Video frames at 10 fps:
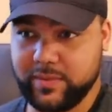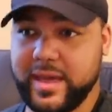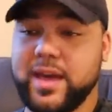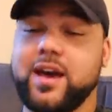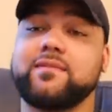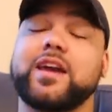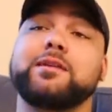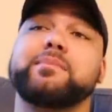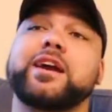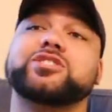They have a
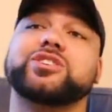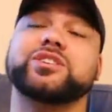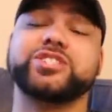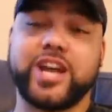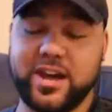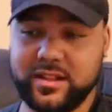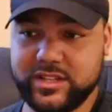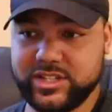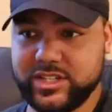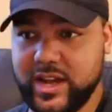major challenge.